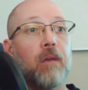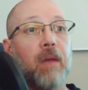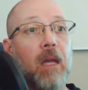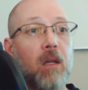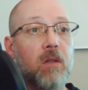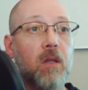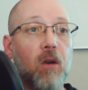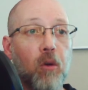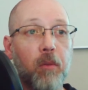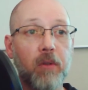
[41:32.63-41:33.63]
If any
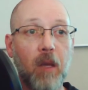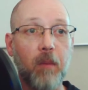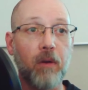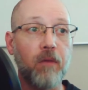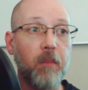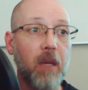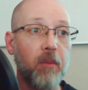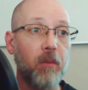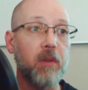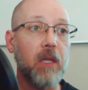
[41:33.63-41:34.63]
considerable number of the people